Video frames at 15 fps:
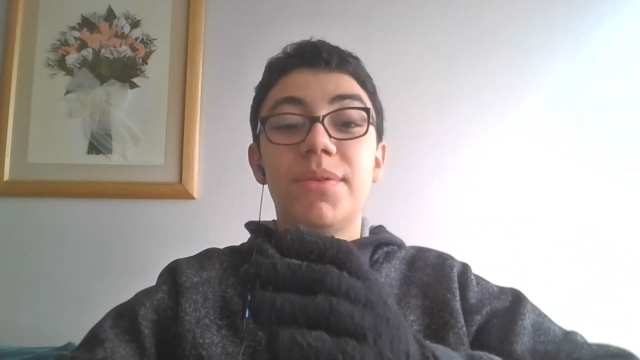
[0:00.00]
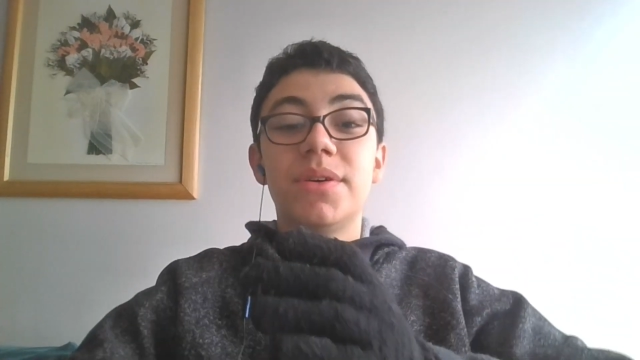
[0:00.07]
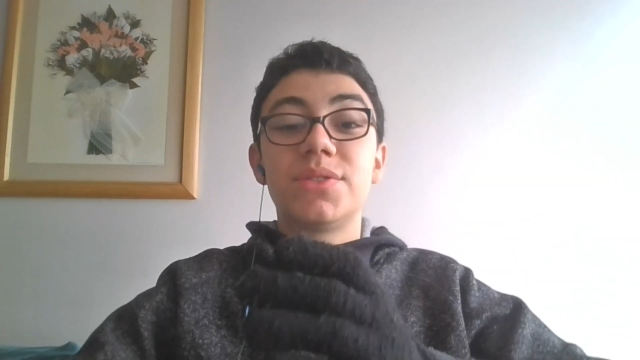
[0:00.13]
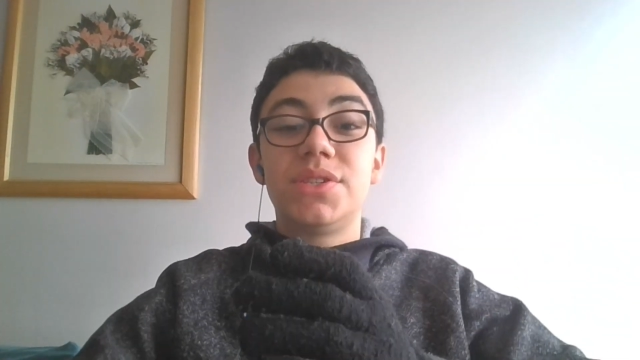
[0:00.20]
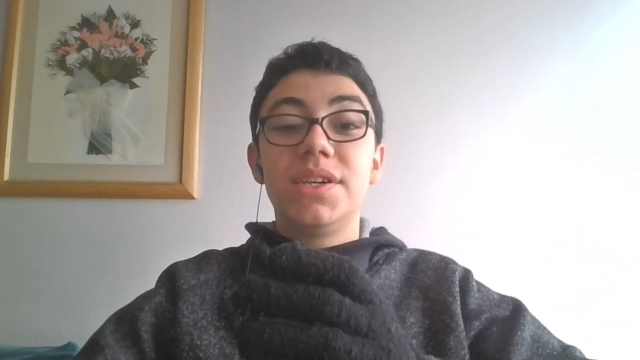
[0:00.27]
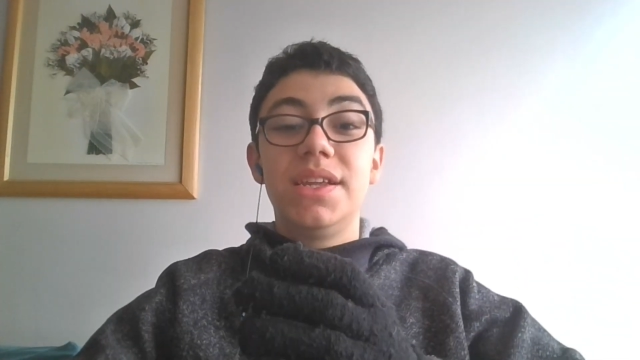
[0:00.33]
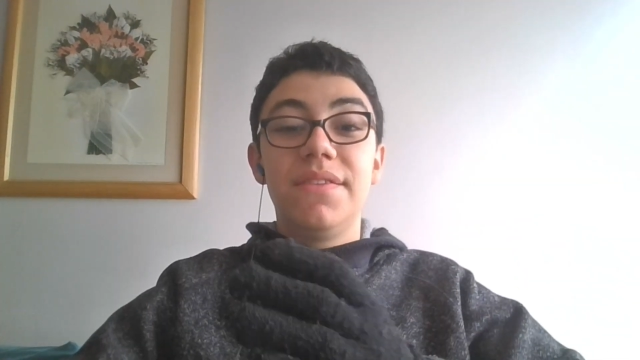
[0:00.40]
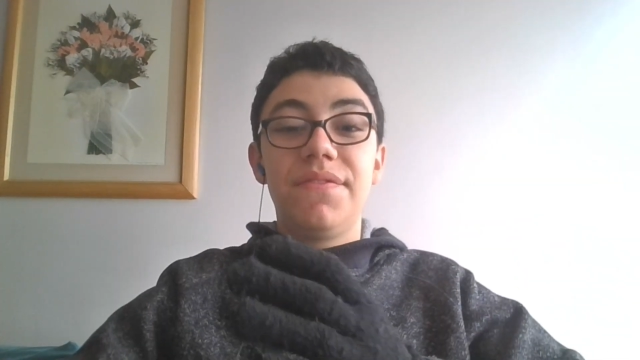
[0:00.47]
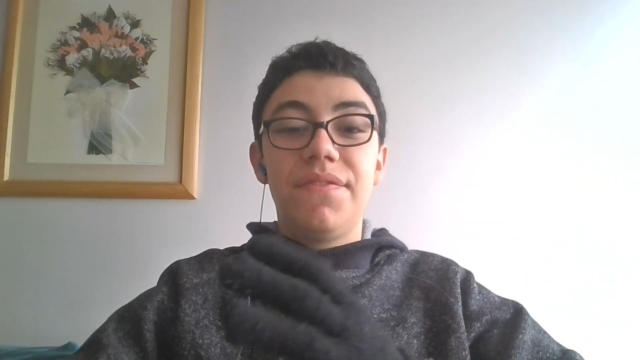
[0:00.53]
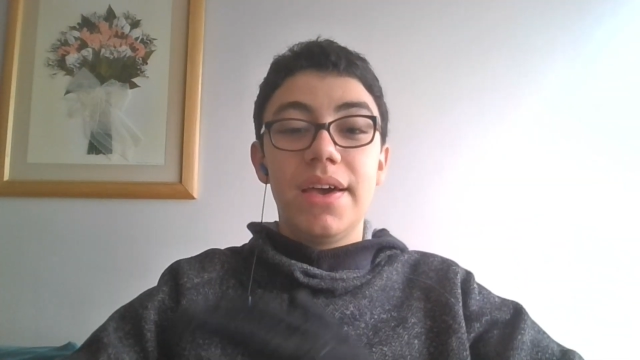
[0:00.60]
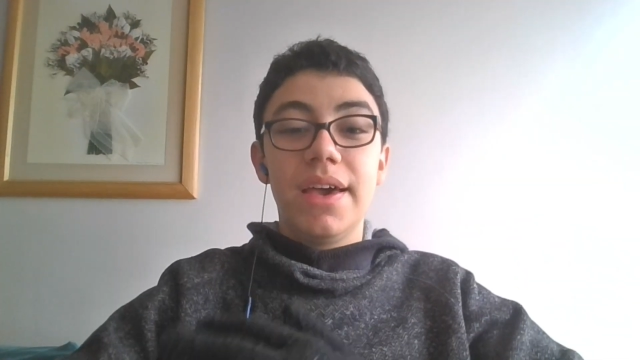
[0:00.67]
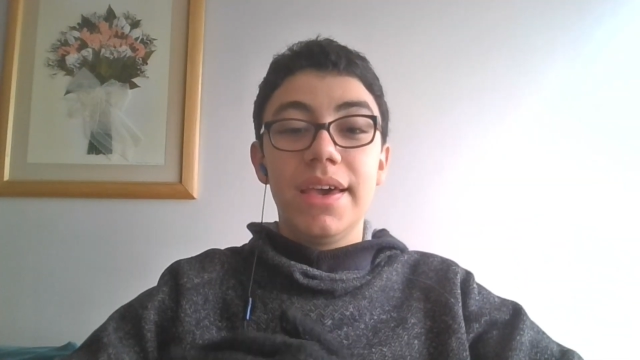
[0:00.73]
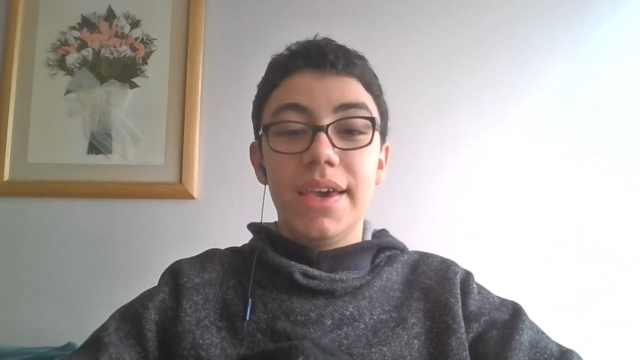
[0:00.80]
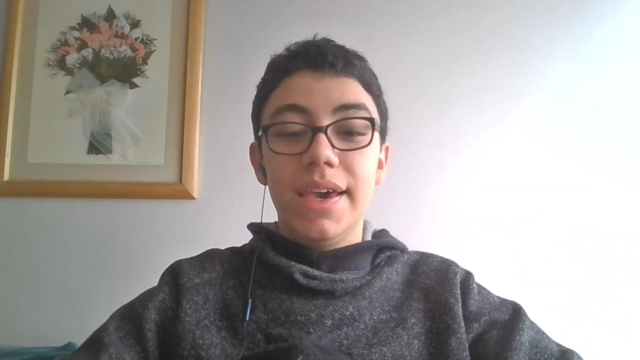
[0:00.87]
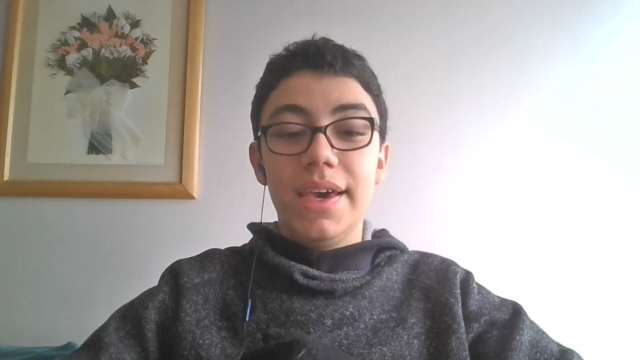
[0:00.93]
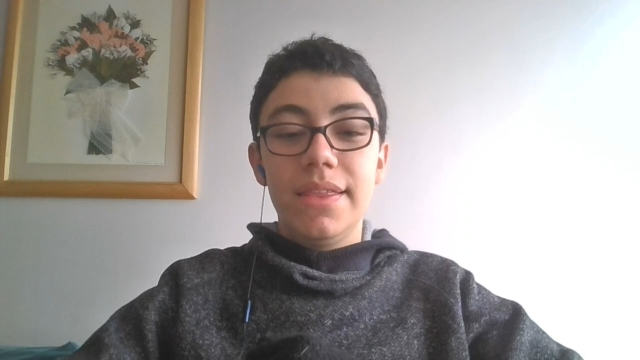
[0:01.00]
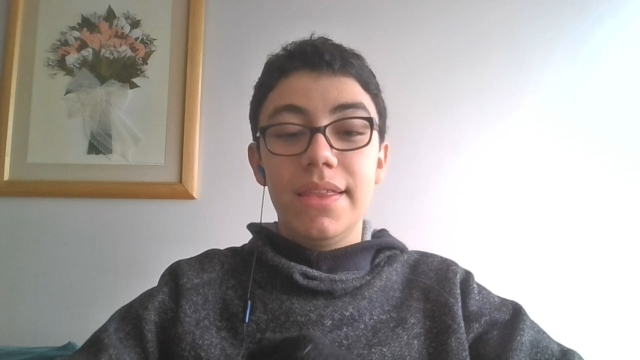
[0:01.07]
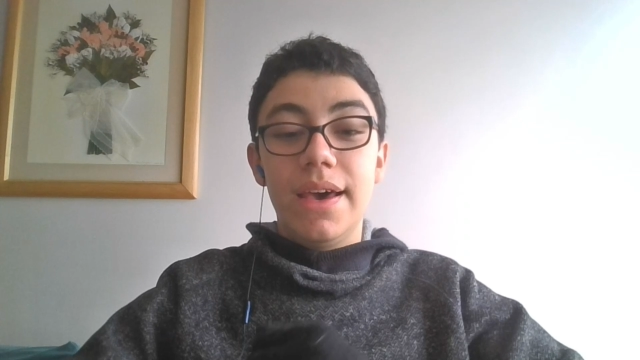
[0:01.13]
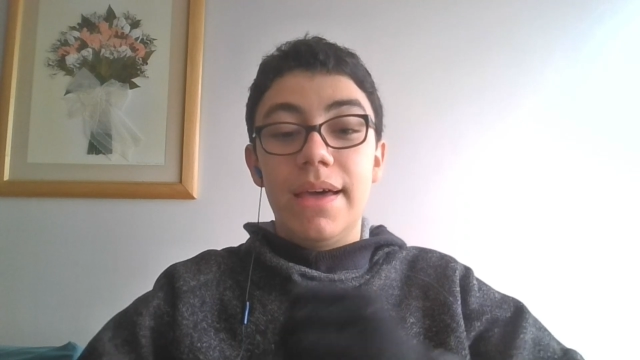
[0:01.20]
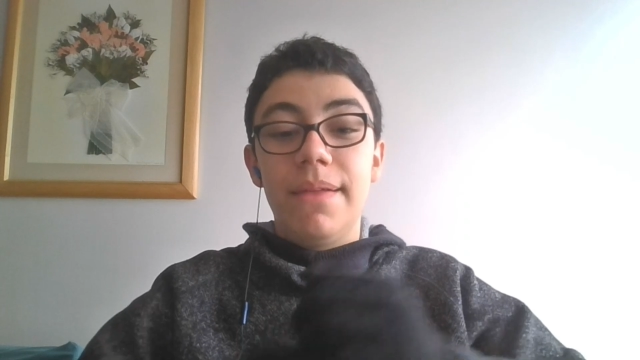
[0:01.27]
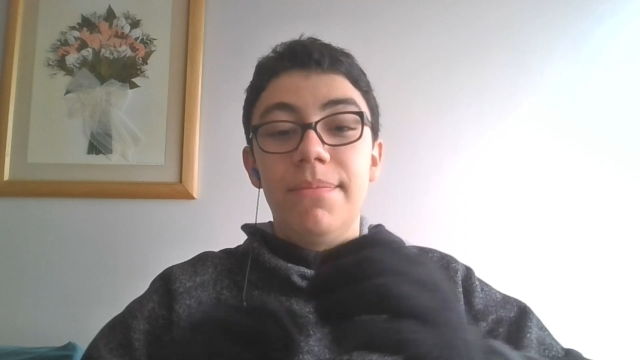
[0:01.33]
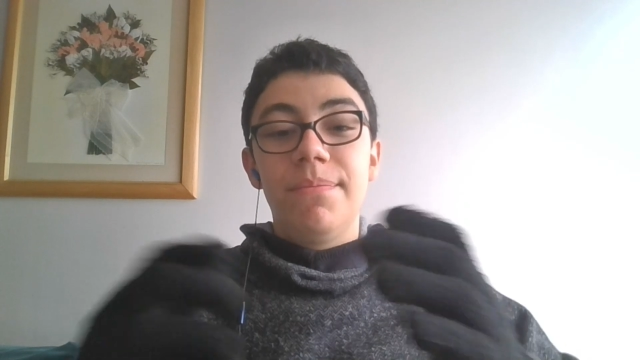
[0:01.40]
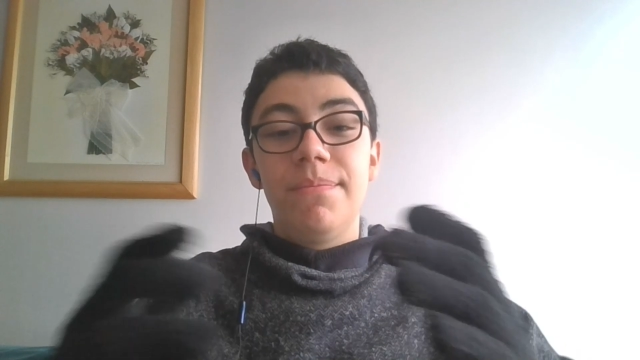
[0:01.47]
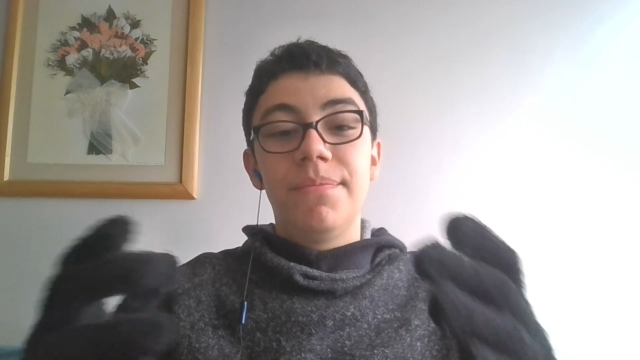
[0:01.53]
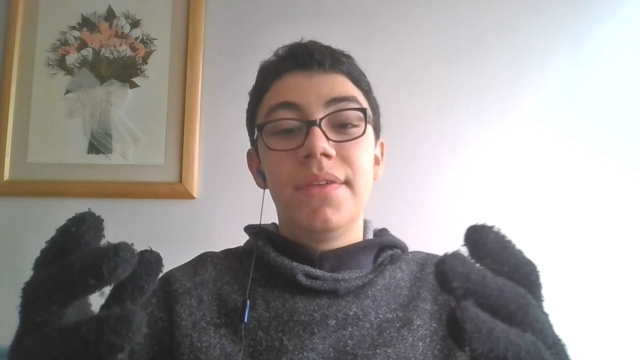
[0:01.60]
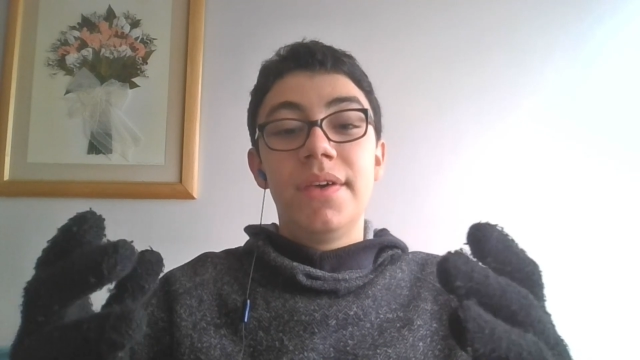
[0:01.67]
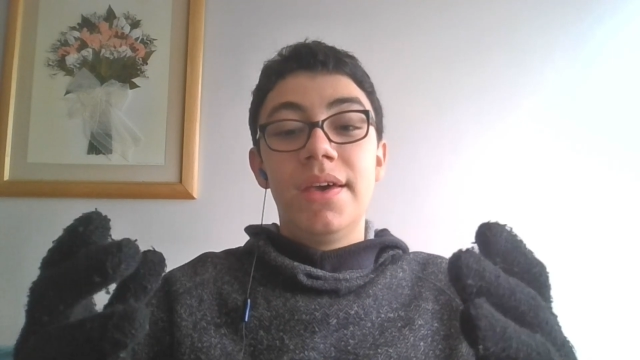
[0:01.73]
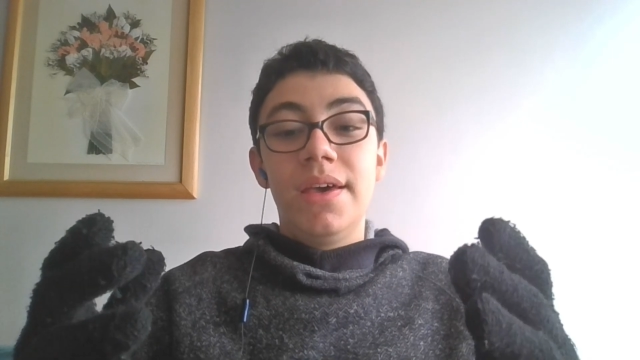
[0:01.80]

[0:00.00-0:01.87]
positive again and